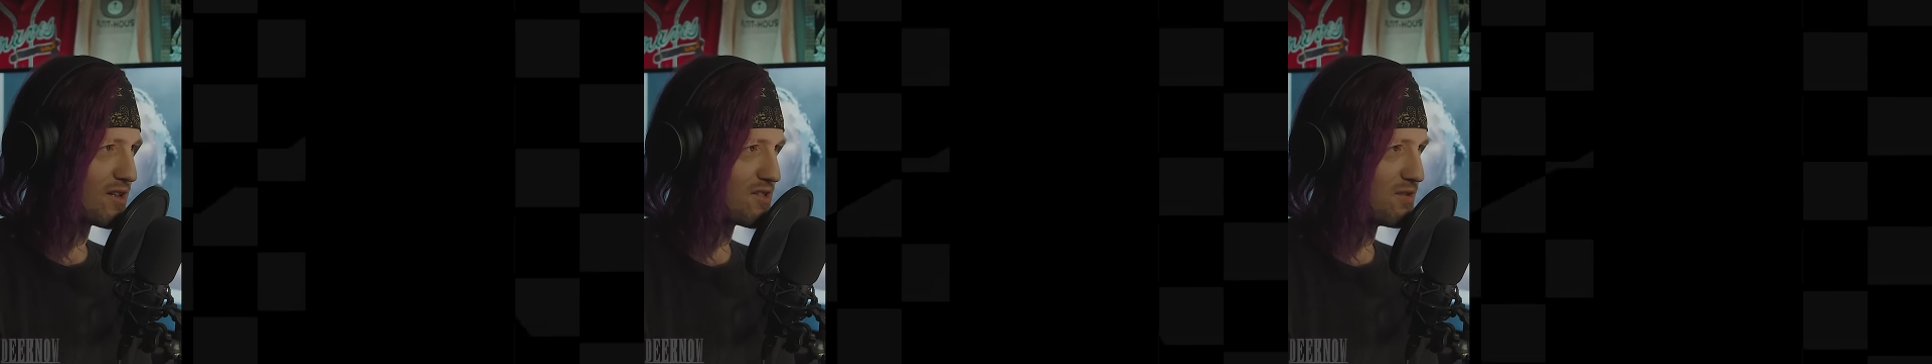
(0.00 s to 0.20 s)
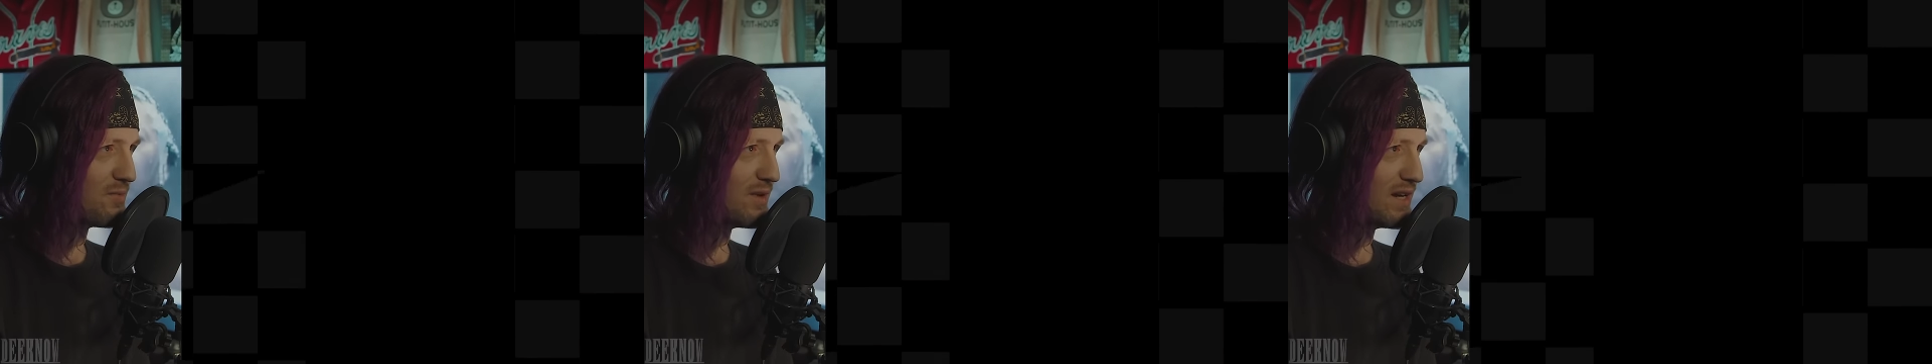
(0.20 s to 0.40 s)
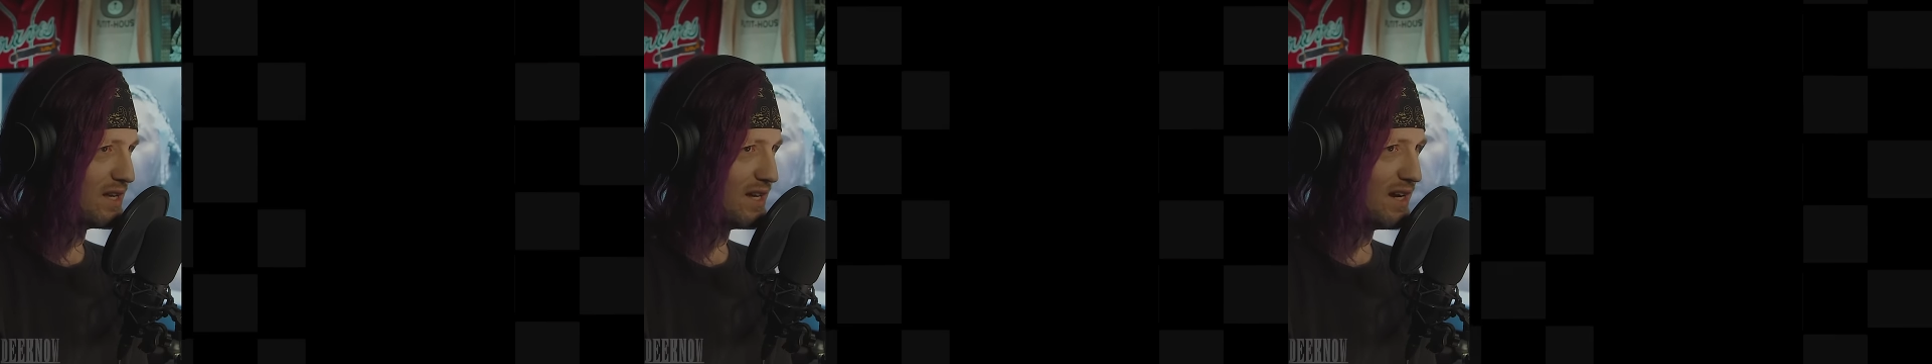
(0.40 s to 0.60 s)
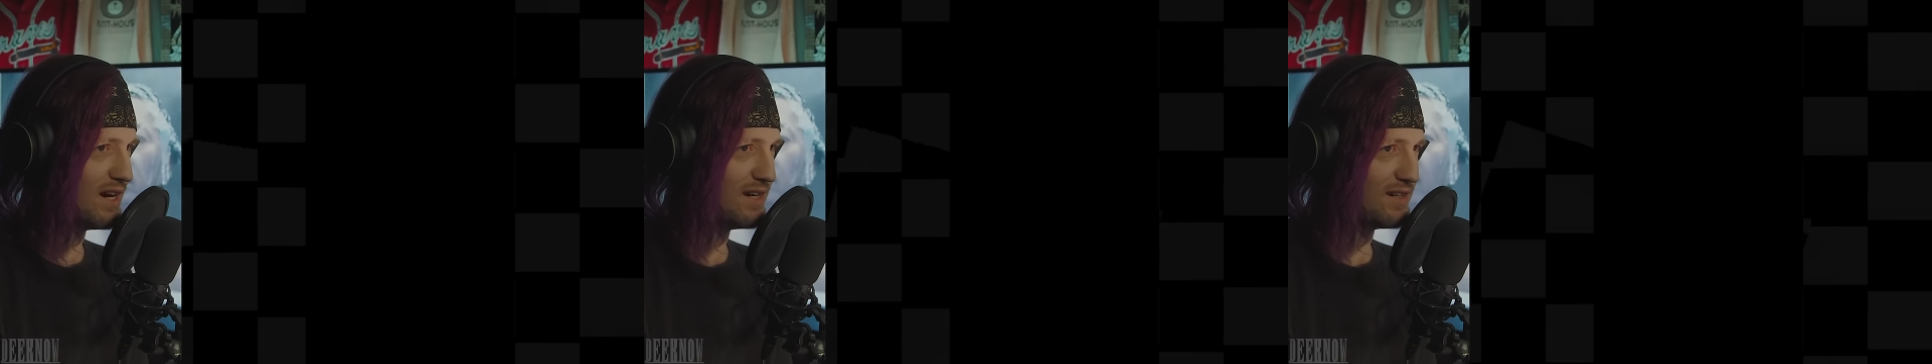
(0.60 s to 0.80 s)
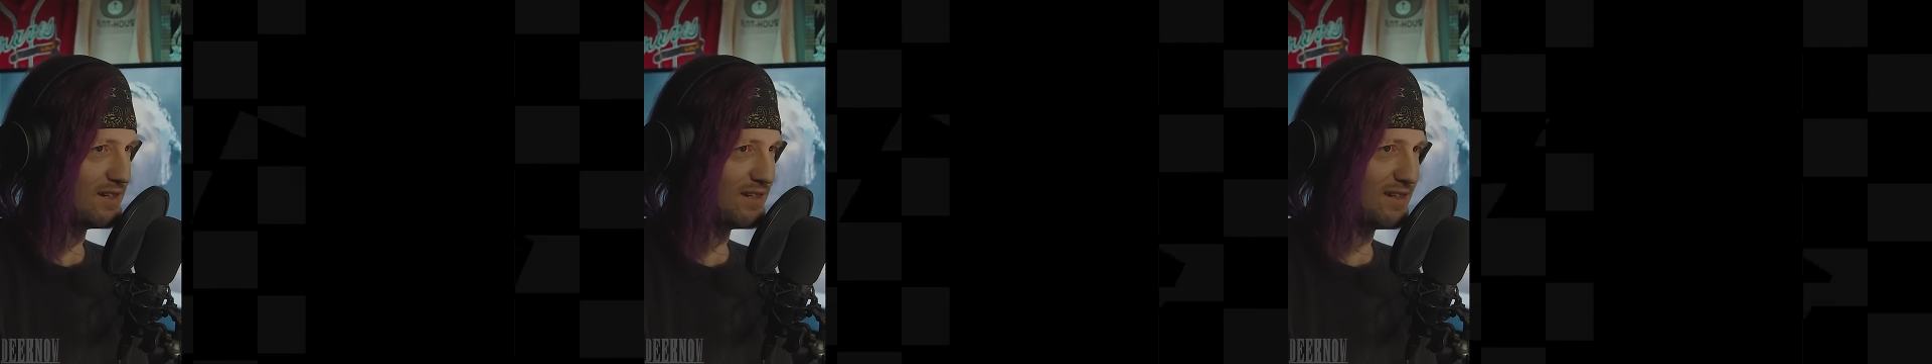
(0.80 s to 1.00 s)
somebody
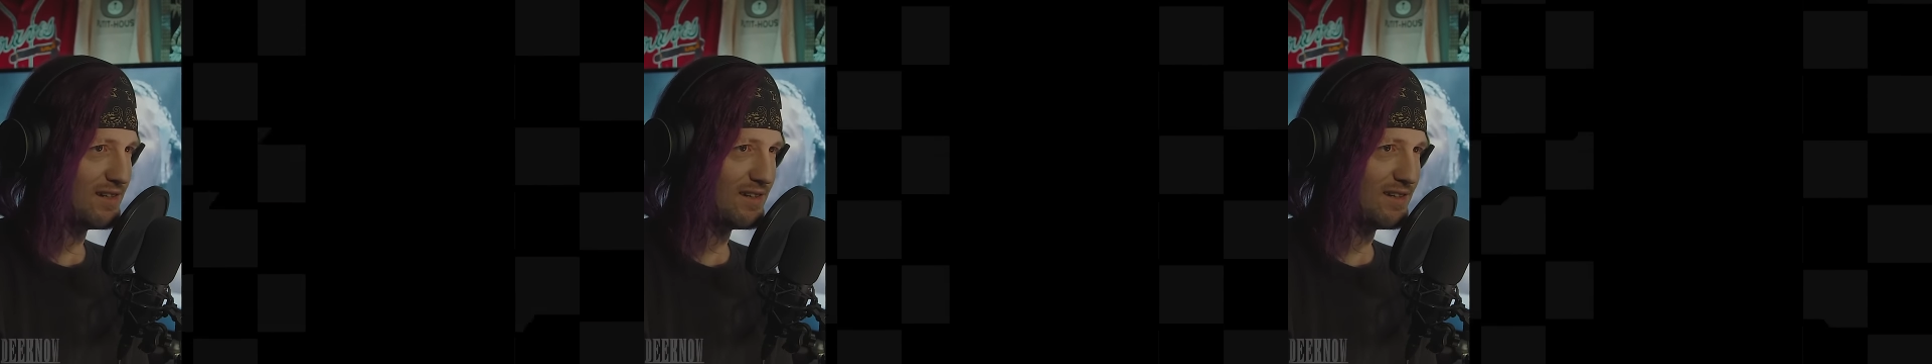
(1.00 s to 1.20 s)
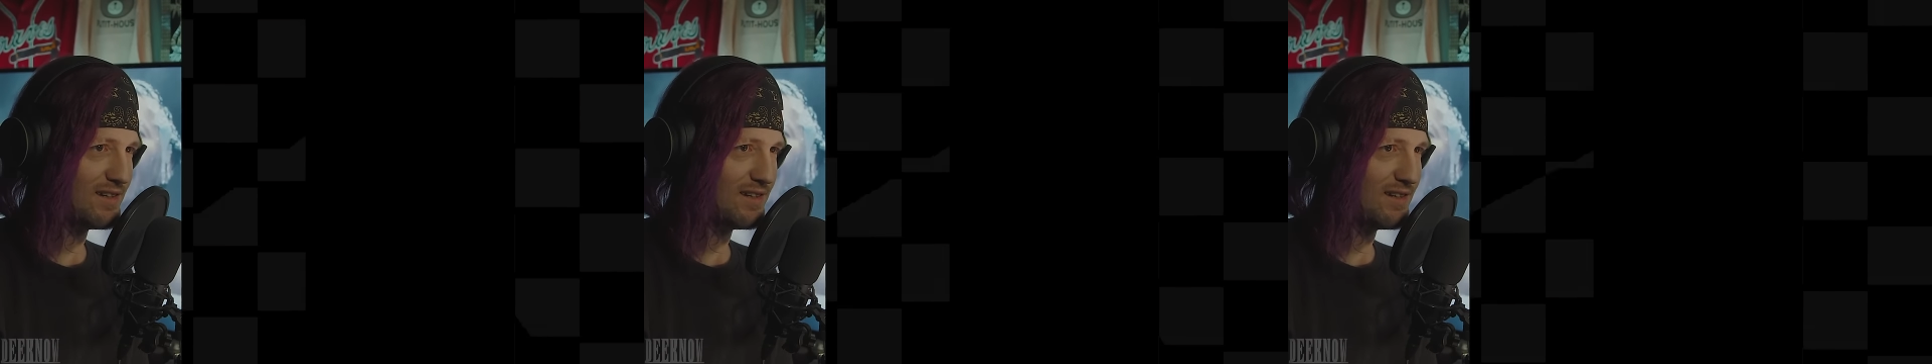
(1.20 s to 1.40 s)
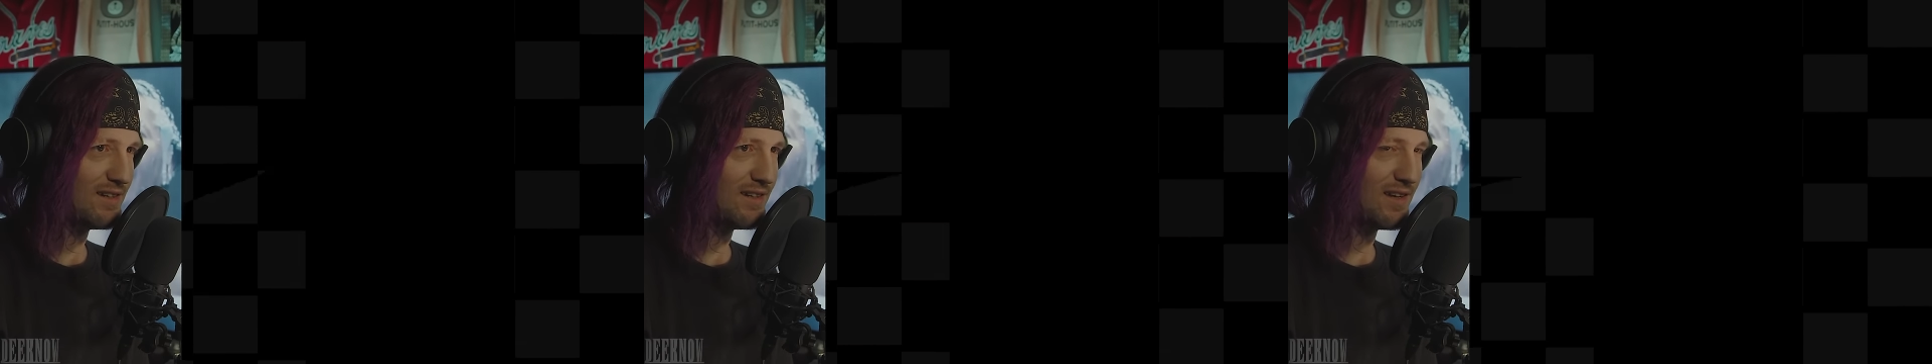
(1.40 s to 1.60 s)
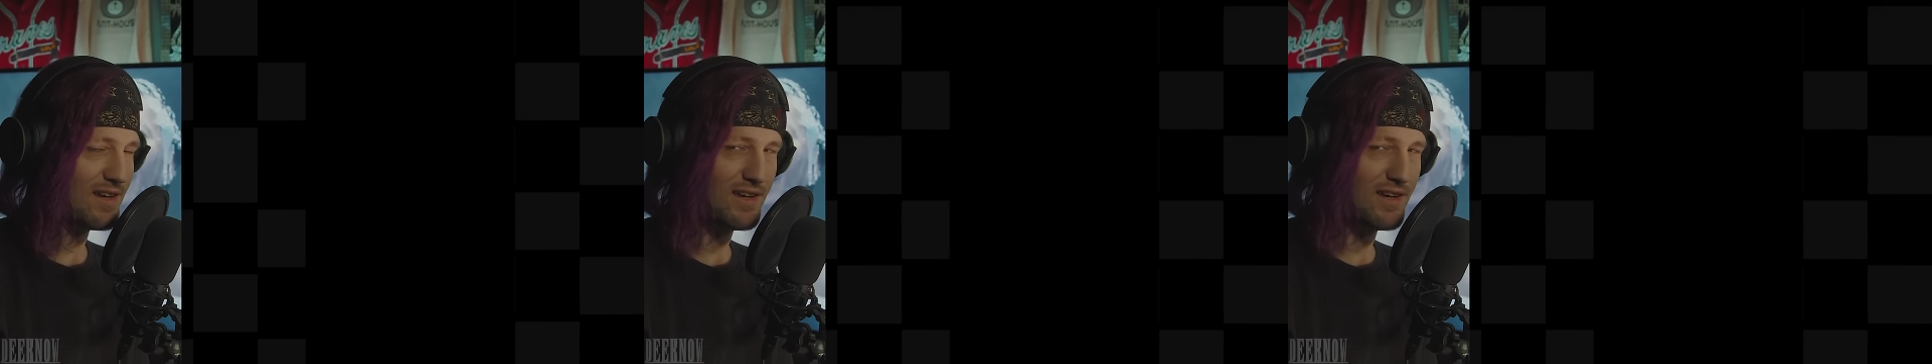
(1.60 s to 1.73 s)
edited in